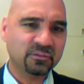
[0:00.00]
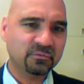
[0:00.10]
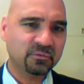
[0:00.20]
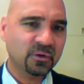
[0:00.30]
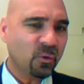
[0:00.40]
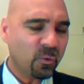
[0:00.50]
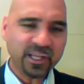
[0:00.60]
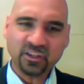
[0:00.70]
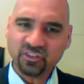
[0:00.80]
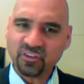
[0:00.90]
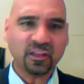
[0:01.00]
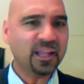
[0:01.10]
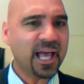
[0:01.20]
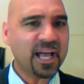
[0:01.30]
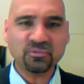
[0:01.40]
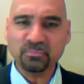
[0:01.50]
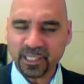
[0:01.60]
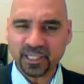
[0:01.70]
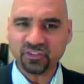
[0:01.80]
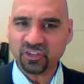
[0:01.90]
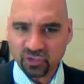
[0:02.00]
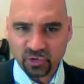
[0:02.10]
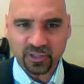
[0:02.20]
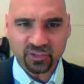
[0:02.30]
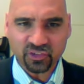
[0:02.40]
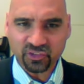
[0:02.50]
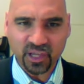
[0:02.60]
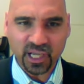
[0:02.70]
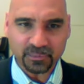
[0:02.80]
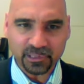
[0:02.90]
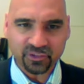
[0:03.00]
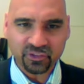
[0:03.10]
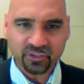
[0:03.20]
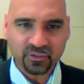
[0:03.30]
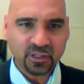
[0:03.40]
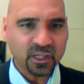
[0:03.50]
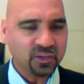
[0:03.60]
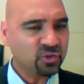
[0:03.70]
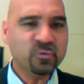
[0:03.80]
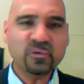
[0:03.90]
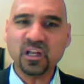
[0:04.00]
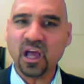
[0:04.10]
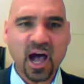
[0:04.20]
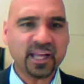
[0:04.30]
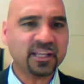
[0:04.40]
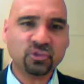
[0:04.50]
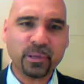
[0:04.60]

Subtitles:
Do not wait until the last minute to do these assignments.